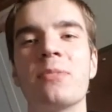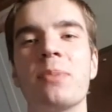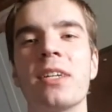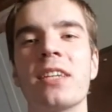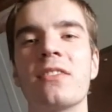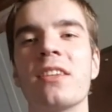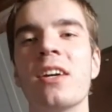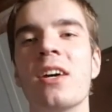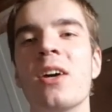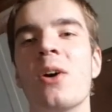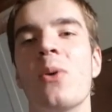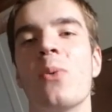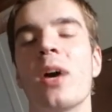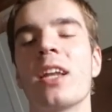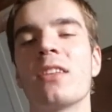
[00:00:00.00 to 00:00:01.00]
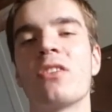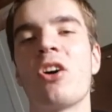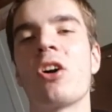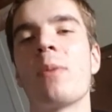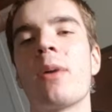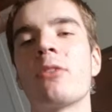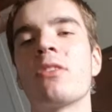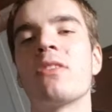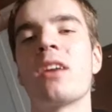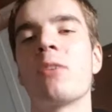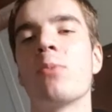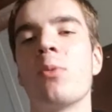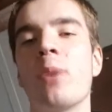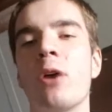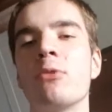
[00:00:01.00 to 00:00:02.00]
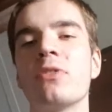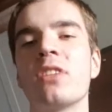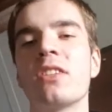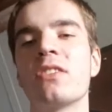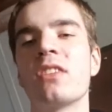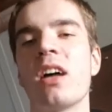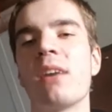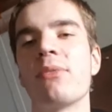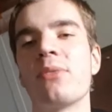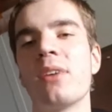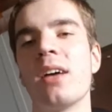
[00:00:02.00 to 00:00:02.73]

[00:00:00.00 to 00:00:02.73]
Because we had a talk about the Terrible Bones and stuff,